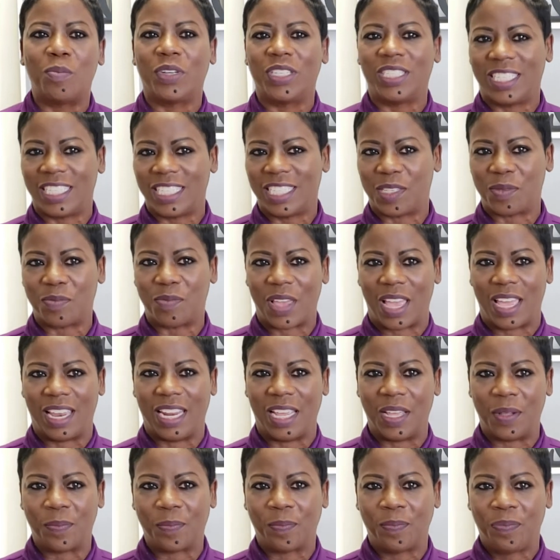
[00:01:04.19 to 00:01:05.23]

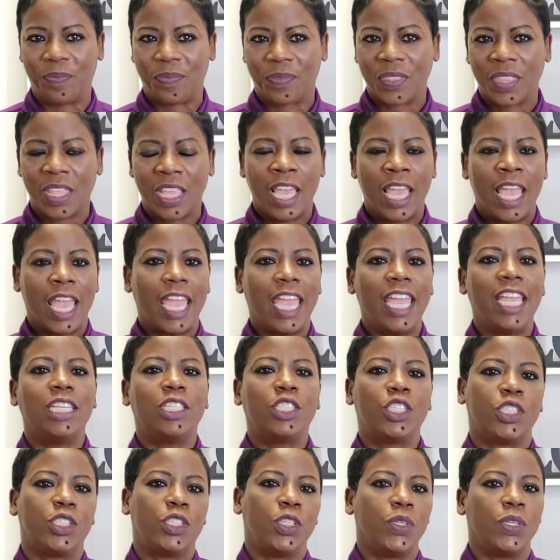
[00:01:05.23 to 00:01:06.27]
participating. Each
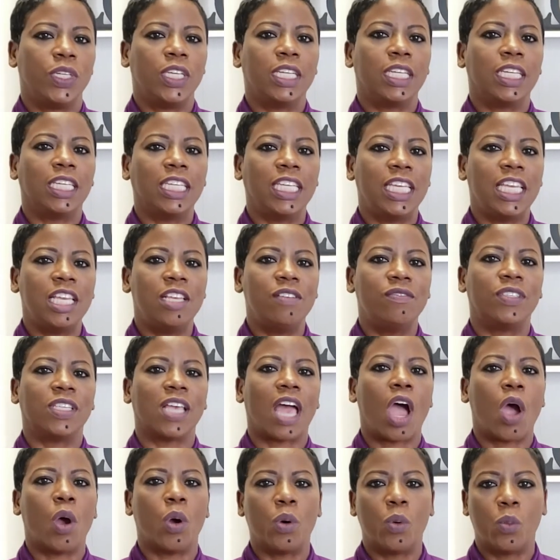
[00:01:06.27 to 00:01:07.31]
student leaves
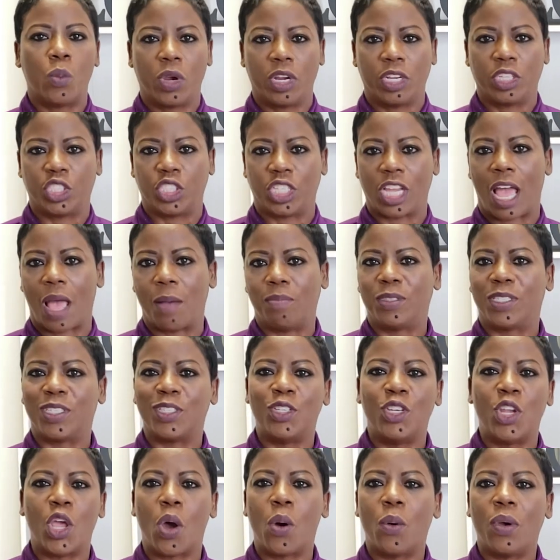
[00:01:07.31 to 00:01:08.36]
our workshops
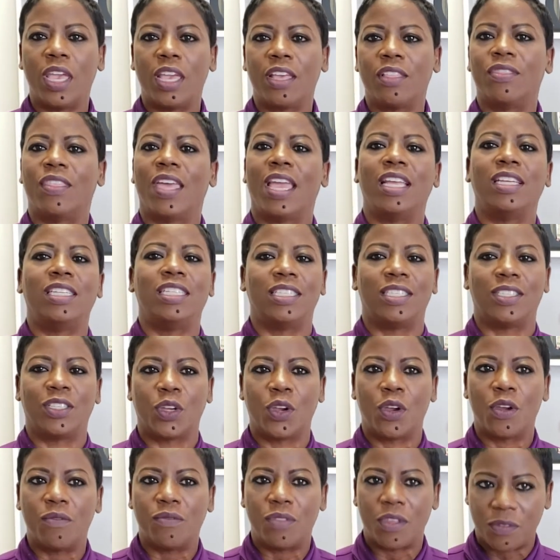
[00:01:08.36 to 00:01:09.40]
knowing they
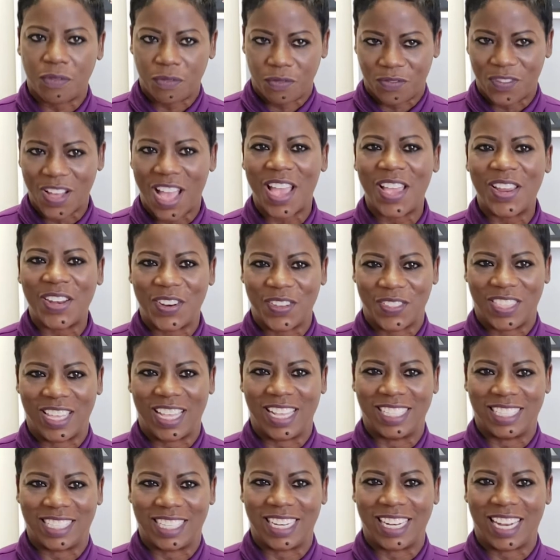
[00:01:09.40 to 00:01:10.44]
deserve the finer
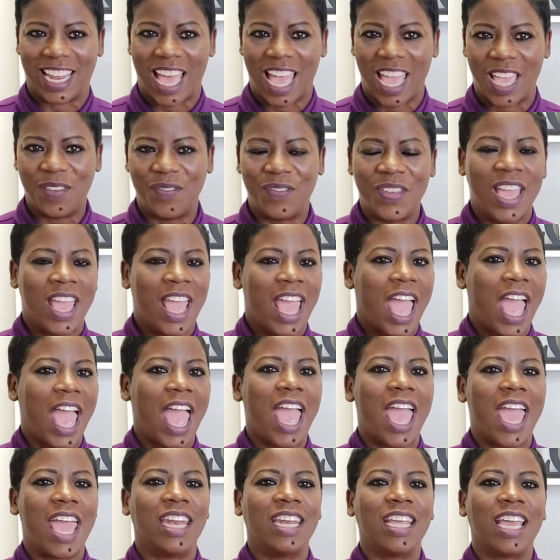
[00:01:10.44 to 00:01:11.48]
things in life
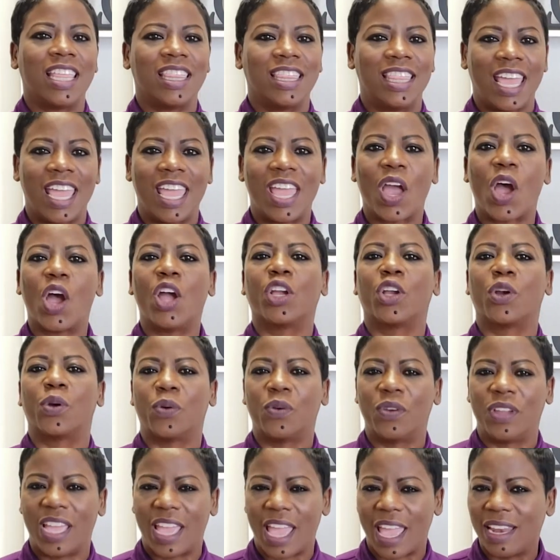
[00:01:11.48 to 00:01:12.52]
and they are
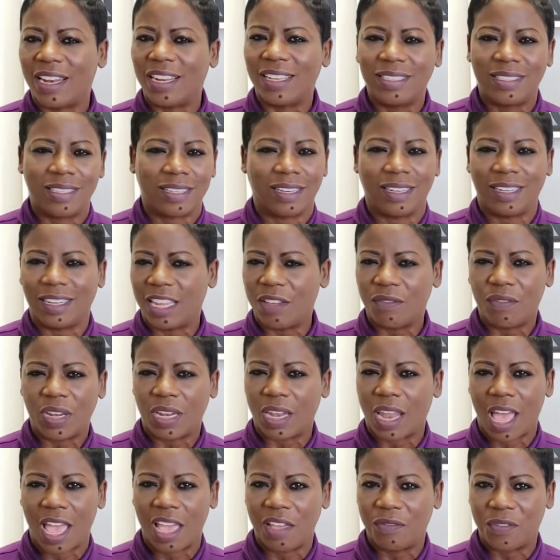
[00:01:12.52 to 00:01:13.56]
created to live a
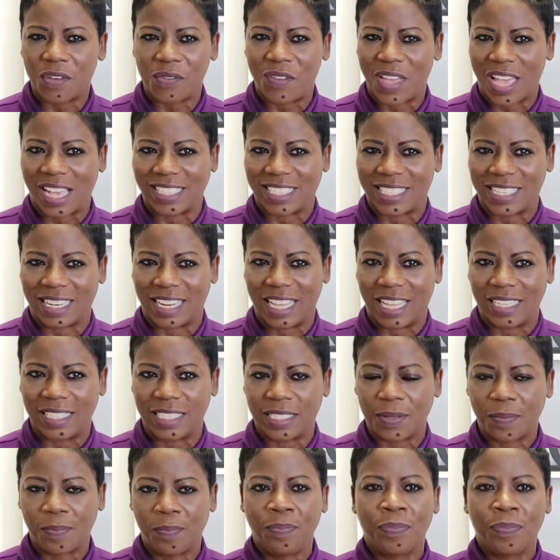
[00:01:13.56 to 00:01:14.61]
life of excellence.